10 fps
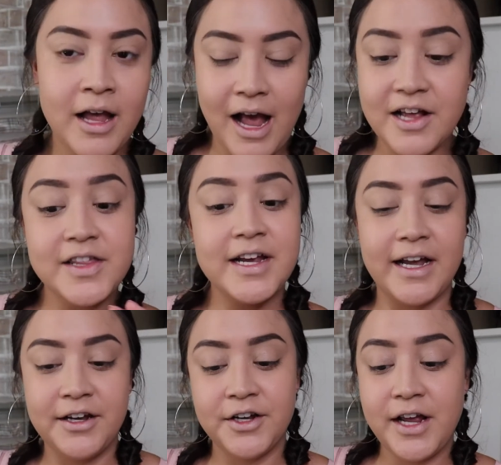I think
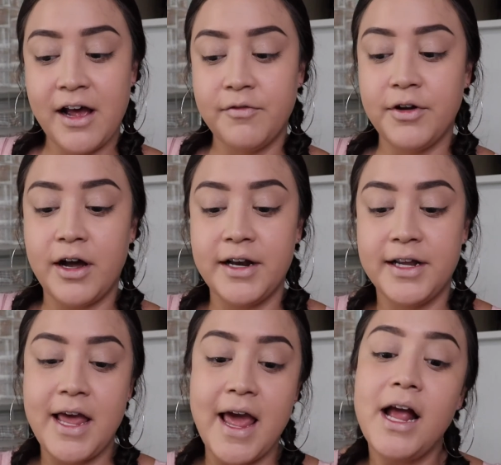I could have gone
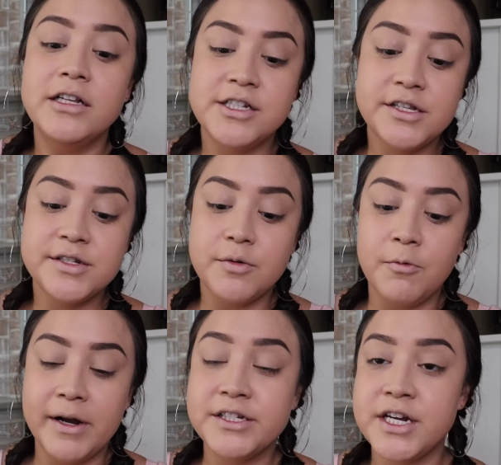just
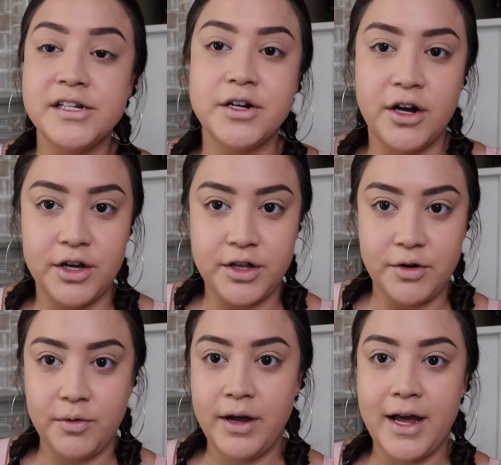one shade darker
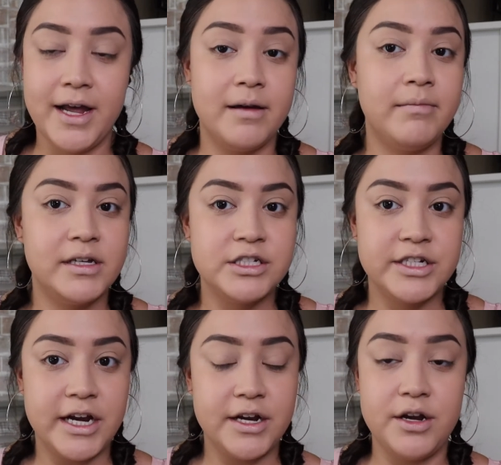though. I am
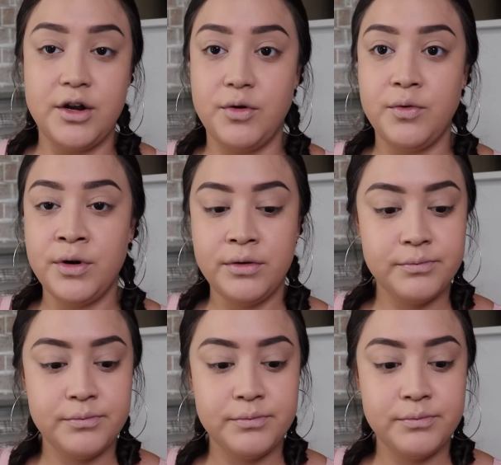shade Nude.